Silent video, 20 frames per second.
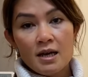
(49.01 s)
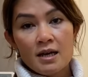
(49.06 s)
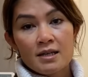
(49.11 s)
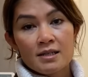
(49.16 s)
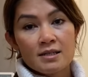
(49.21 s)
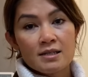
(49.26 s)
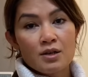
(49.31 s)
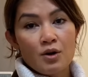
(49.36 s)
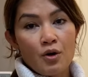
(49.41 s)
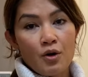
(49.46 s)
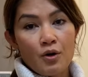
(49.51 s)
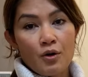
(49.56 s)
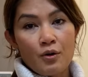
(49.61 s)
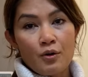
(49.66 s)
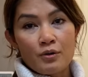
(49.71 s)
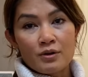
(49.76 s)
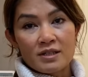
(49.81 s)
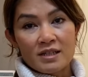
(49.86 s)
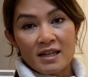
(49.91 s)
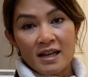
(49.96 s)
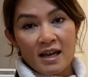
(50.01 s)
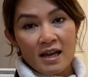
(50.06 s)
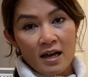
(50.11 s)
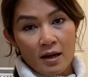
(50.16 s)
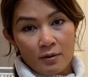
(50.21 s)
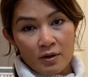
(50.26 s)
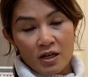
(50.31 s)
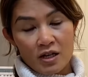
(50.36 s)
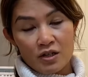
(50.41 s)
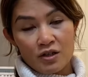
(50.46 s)
So today I'm
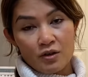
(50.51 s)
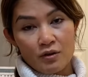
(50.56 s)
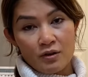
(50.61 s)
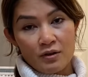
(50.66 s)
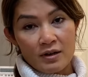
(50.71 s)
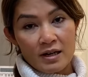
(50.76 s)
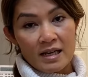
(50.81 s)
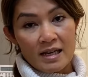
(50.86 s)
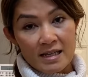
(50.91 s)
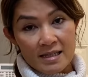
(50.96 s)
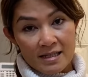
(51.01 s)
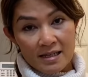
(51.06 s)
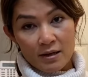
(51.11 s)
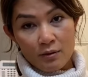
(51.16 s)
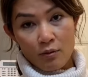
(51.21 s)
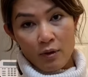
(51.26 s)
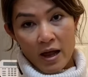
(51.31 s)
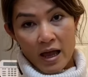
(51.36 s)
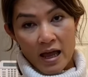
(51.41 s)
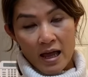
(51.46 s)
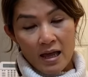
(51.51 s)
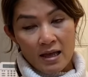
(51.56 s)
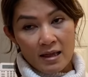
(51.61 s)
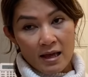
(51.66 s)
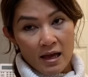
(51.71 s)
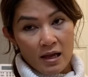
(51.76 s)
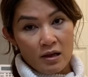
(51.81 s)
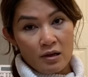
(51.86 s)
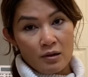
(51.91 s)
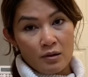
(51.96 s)
going to show you an easy way
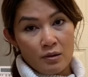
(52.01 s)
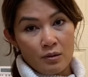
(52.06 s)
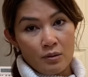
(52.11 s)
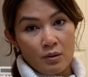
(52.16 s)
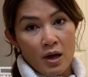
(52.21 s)
that you